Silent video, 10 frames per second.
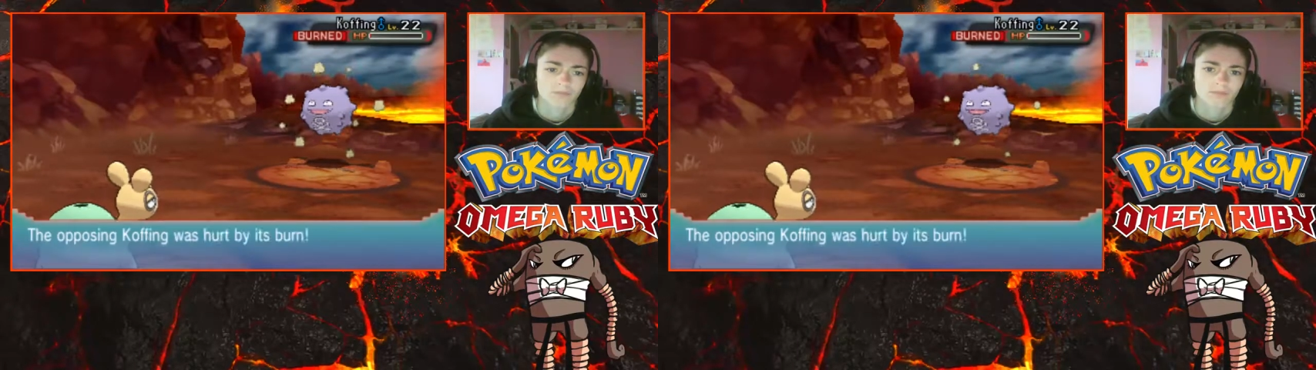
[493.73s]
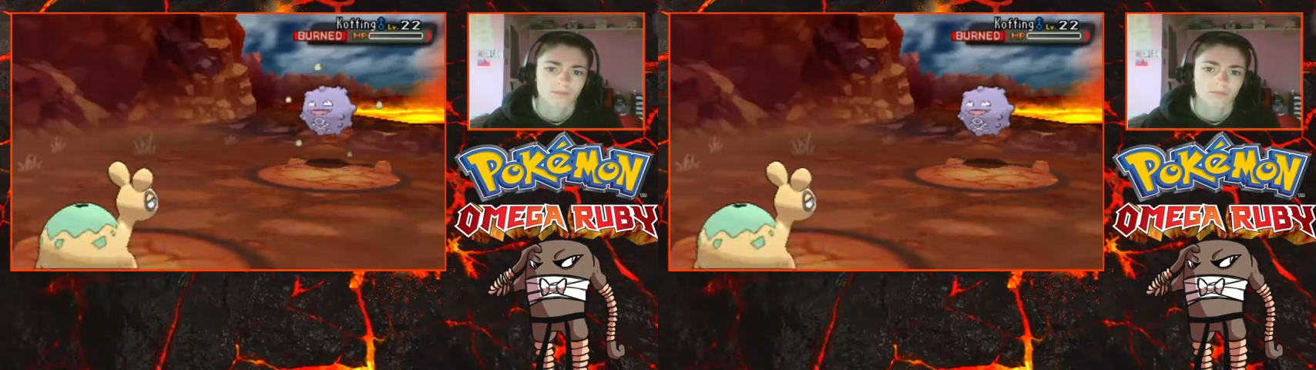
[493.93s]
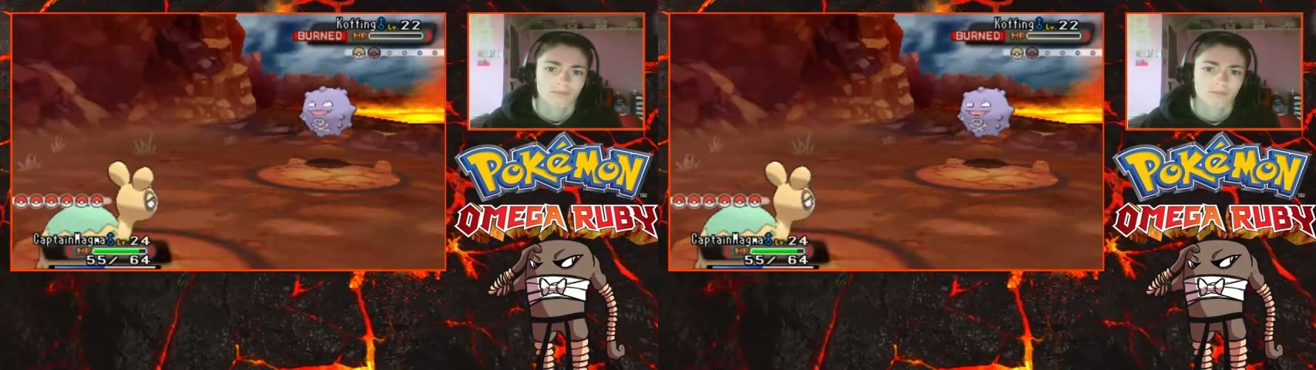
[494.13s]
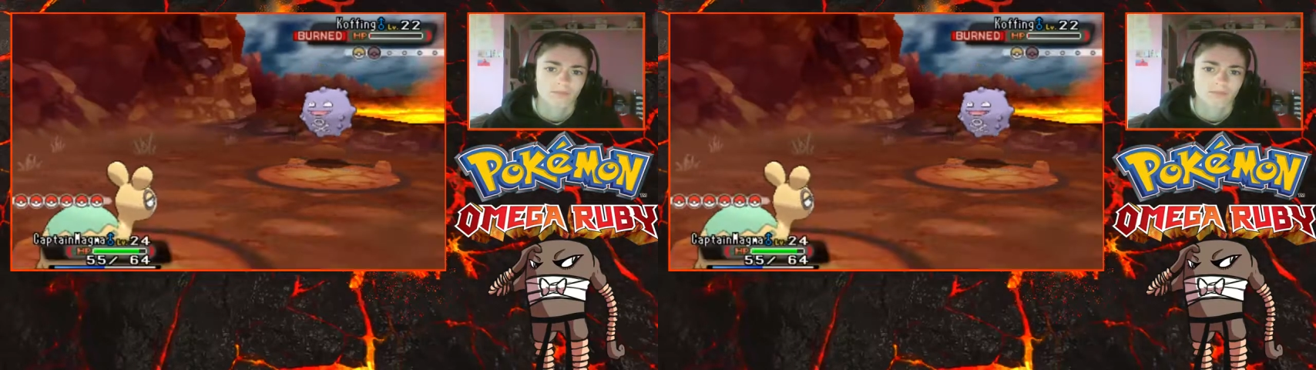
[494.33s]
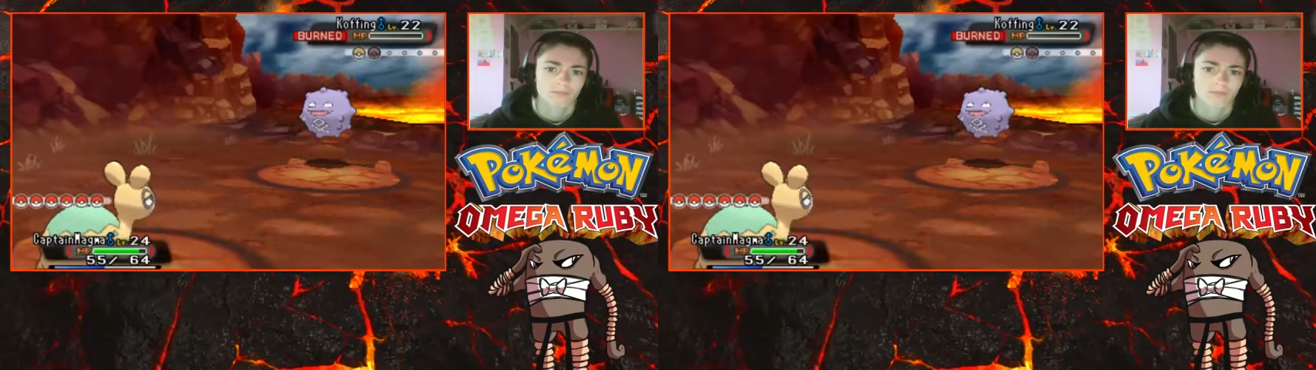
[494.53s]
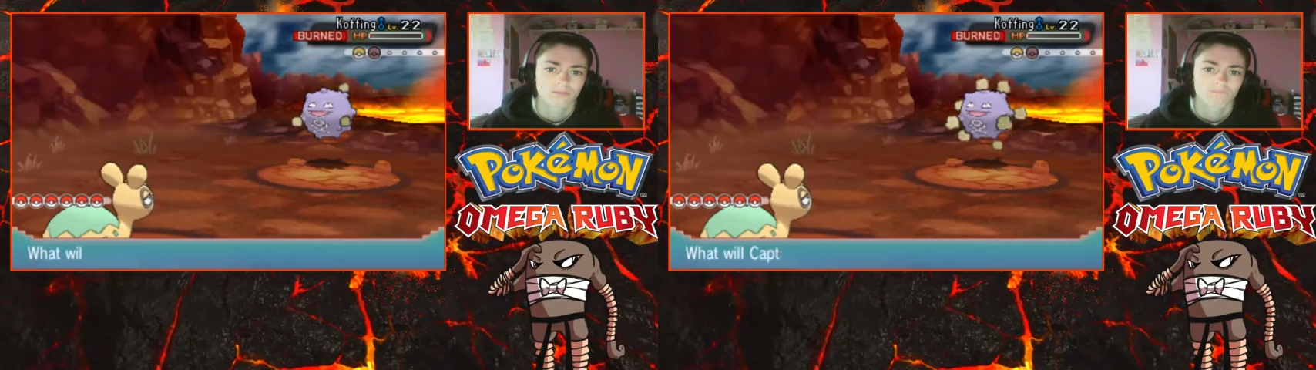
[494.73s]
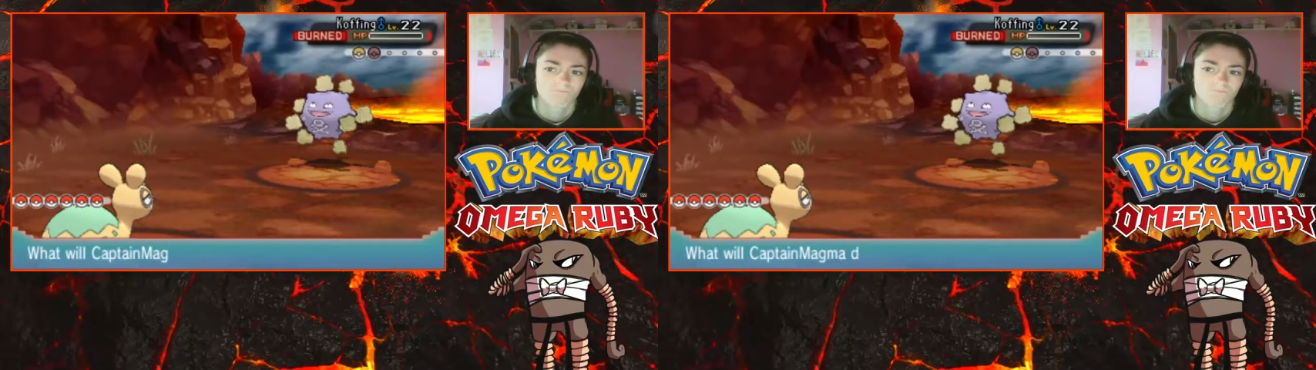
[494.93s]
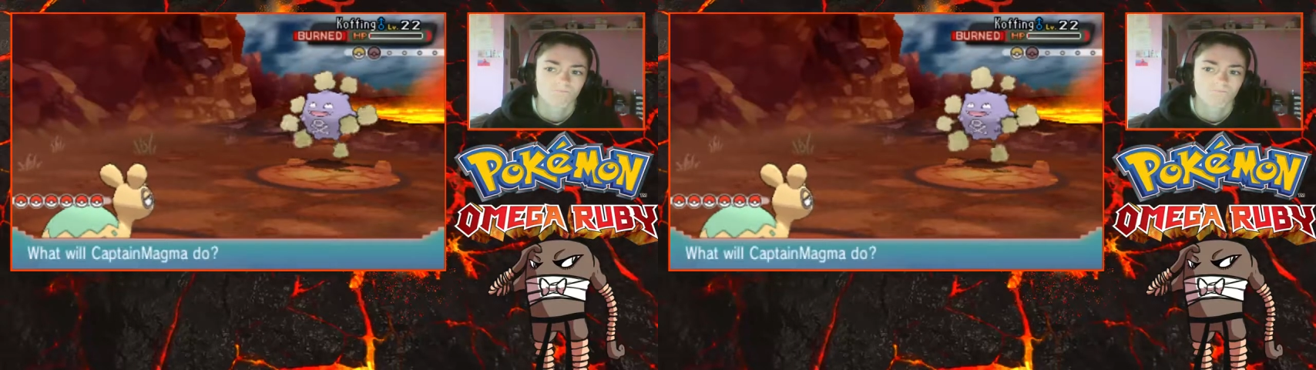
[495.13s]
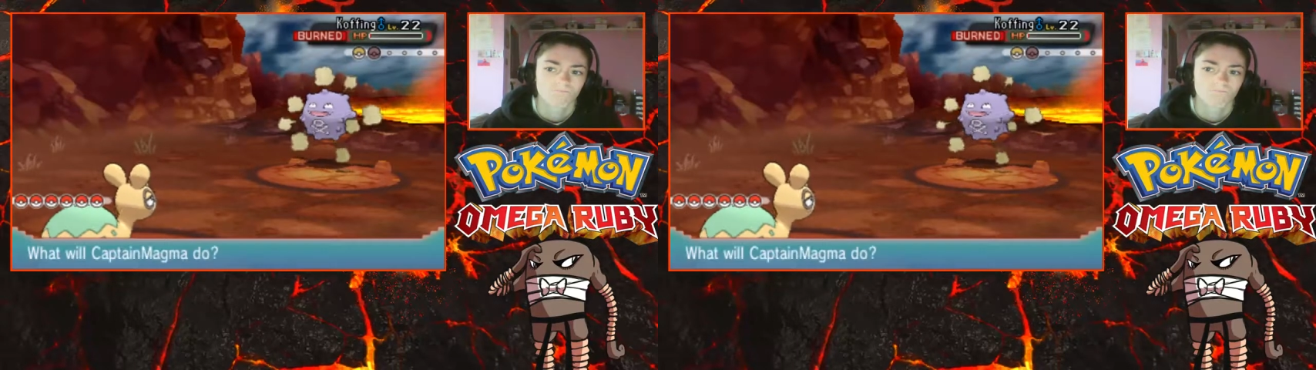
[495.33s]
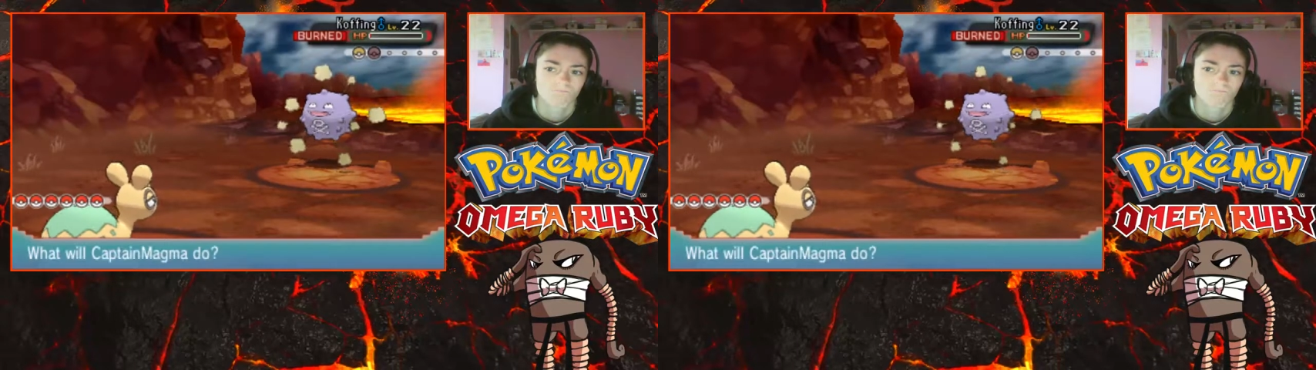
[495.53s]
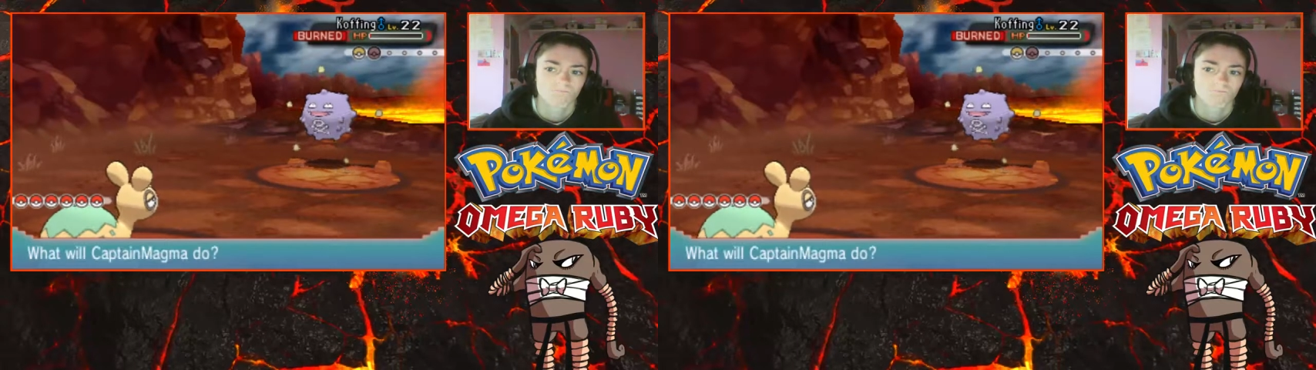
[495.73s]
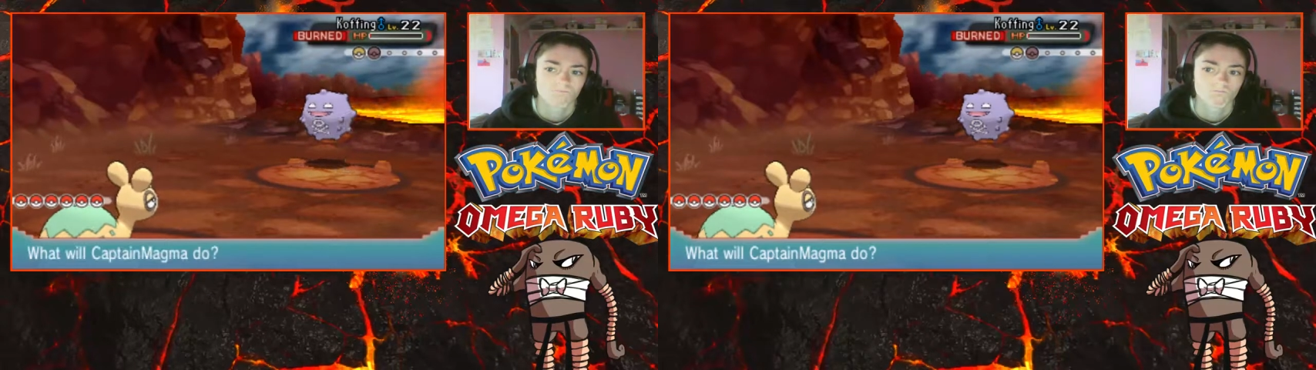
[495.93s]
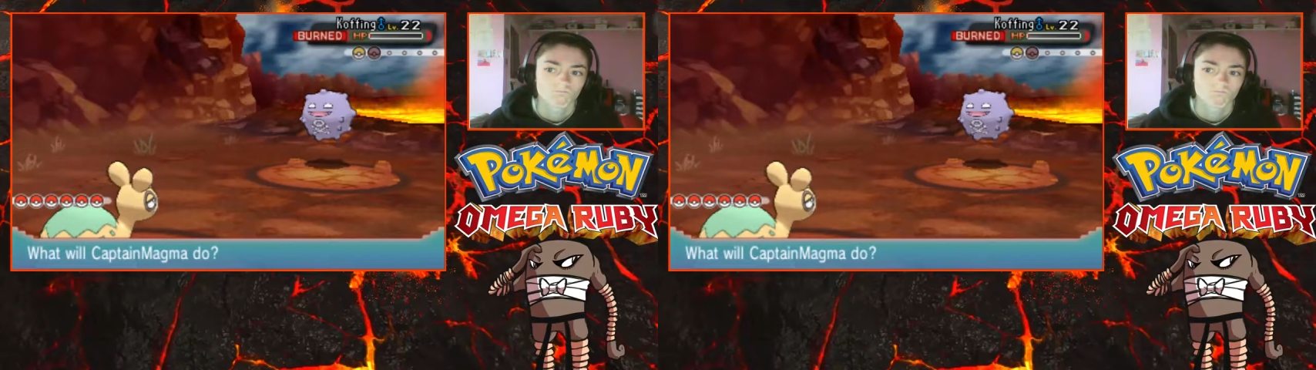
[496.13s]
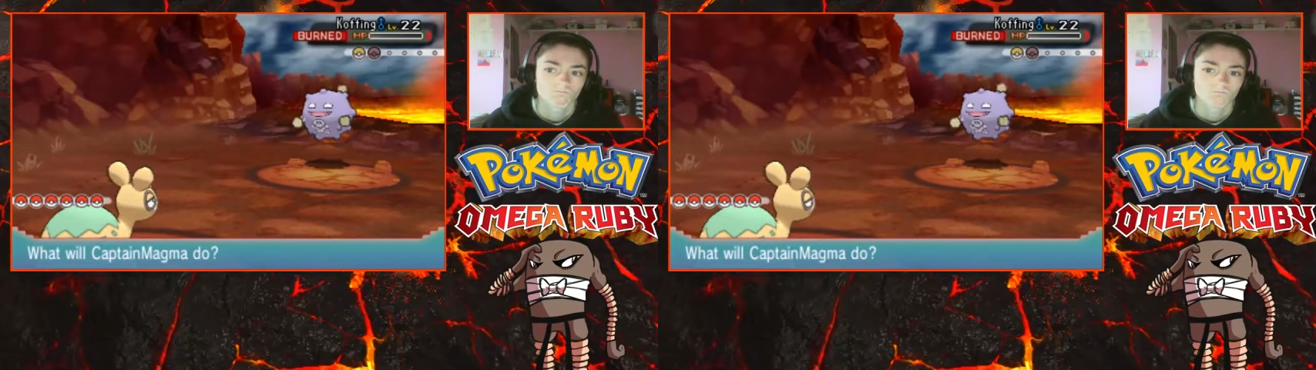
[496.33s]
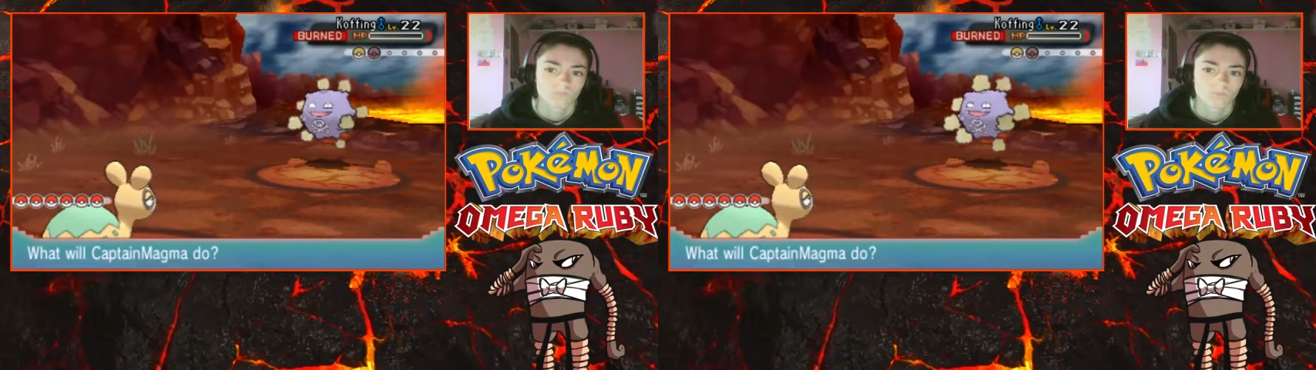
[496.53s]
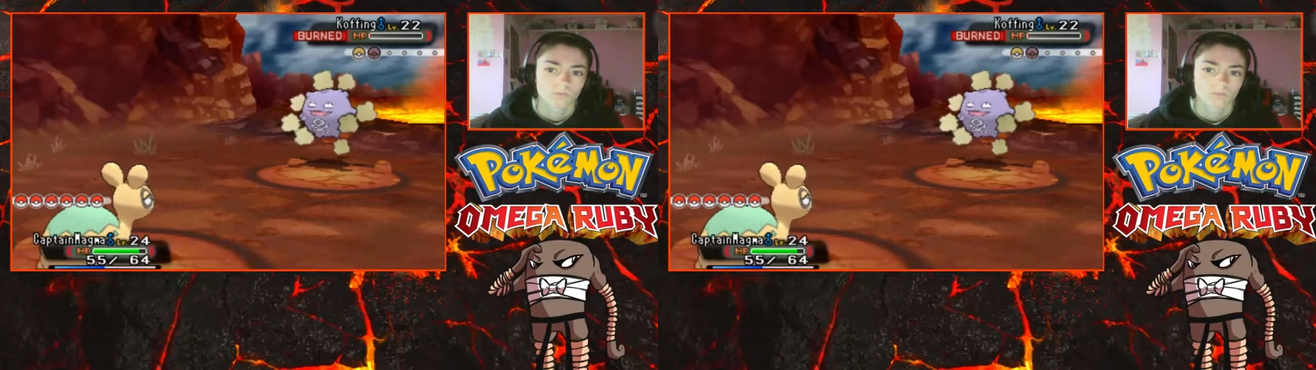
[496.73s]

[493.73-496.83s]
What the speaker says: [no speech]